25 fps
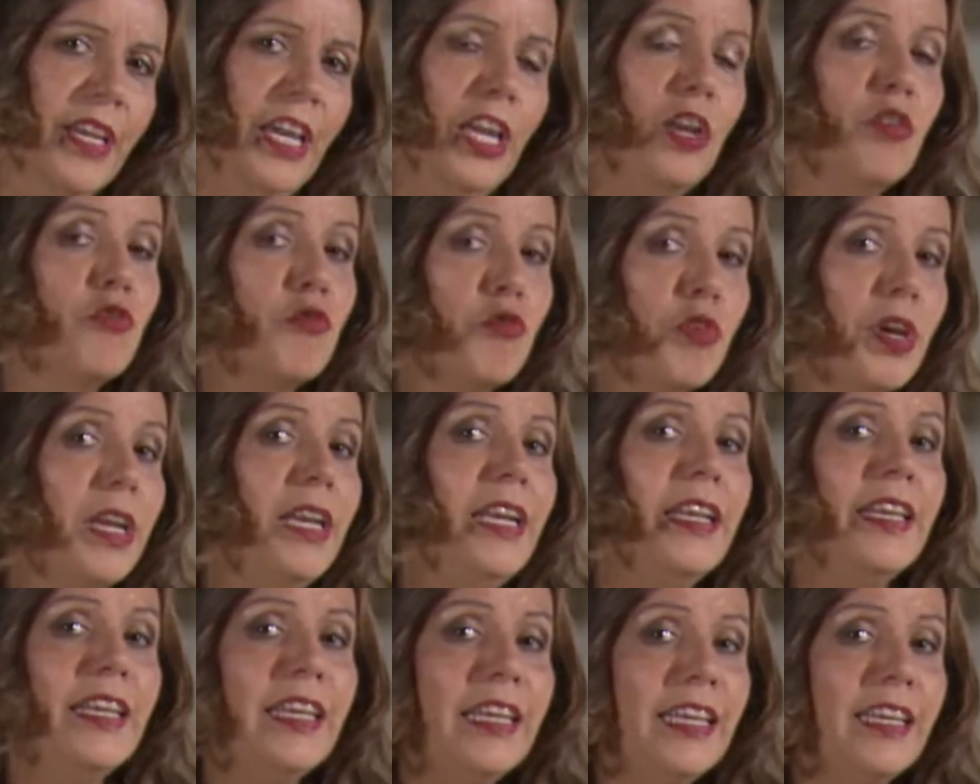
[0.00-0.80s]
It
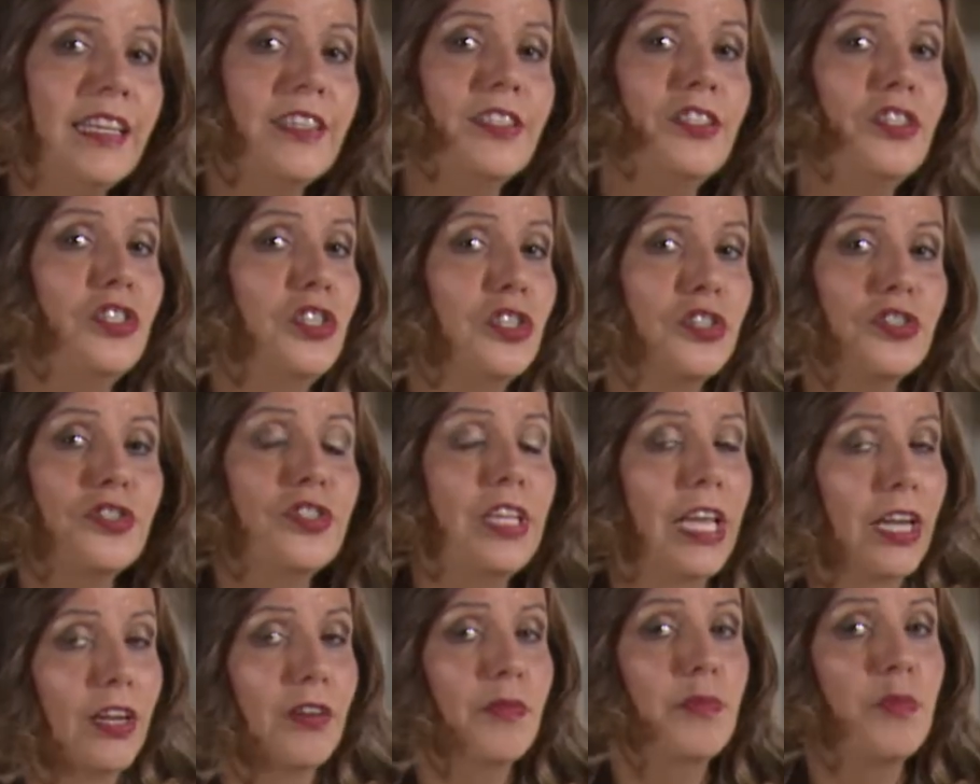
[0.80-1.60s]
really is your
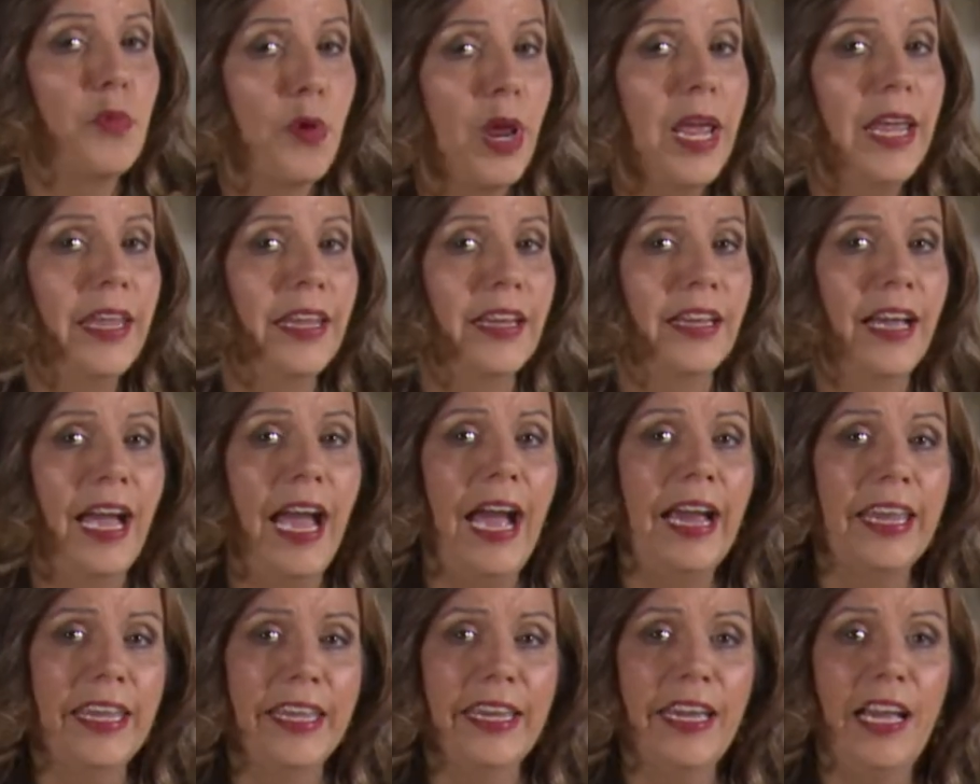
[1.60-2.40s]
second brain
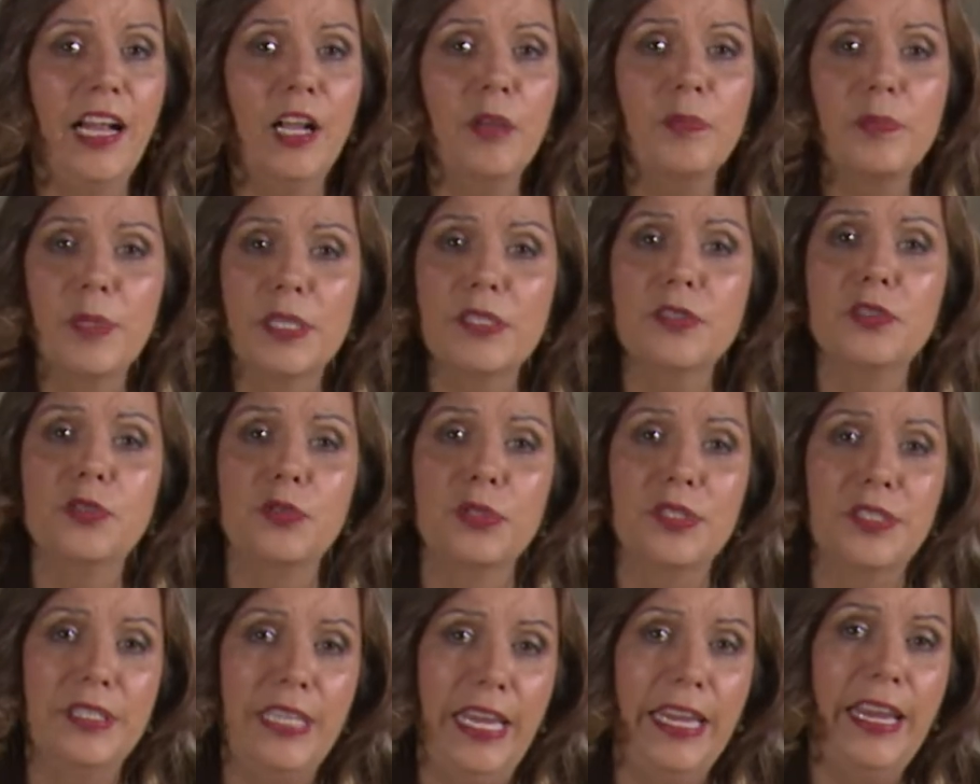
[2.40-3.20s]
and it helps us to
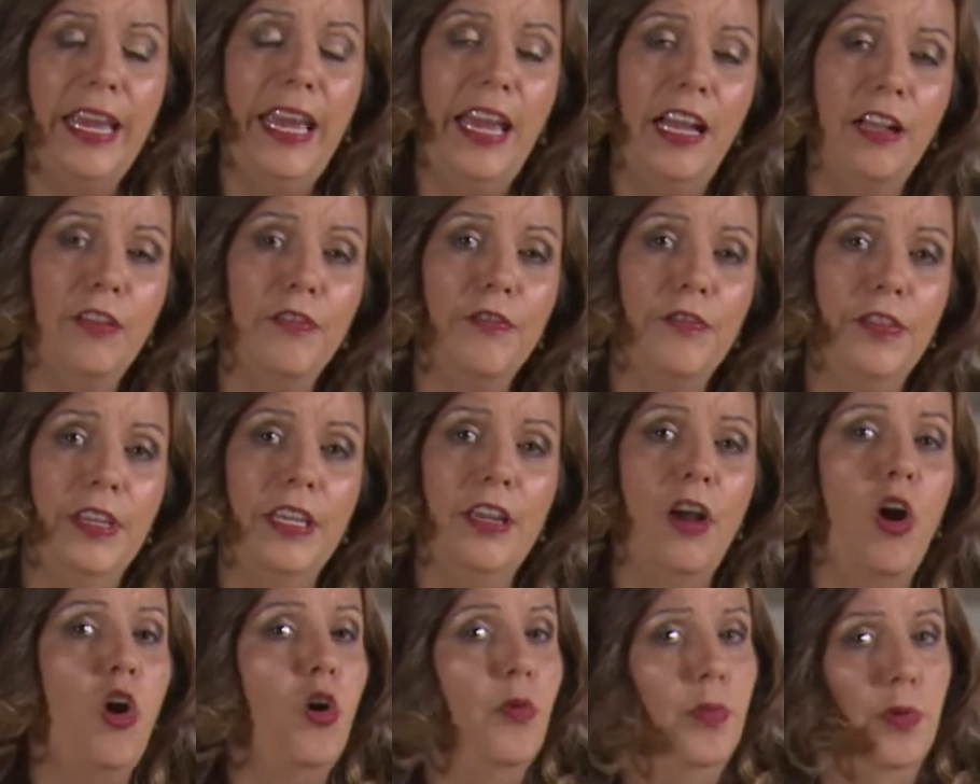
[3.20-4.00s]
stay healthy
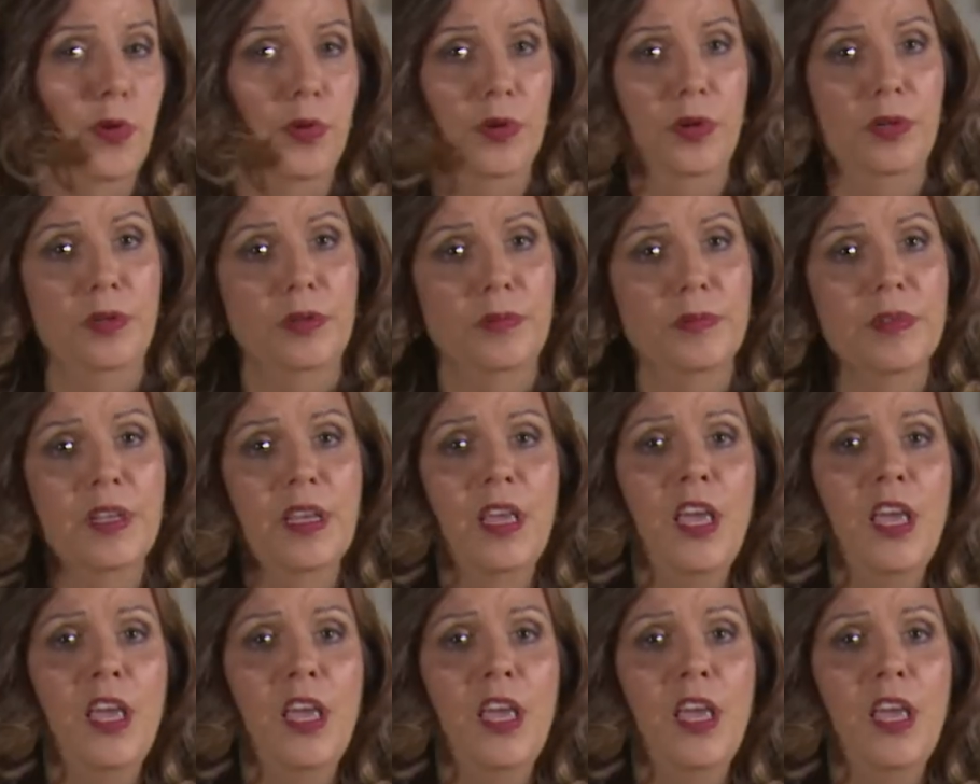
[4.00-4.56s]
overall.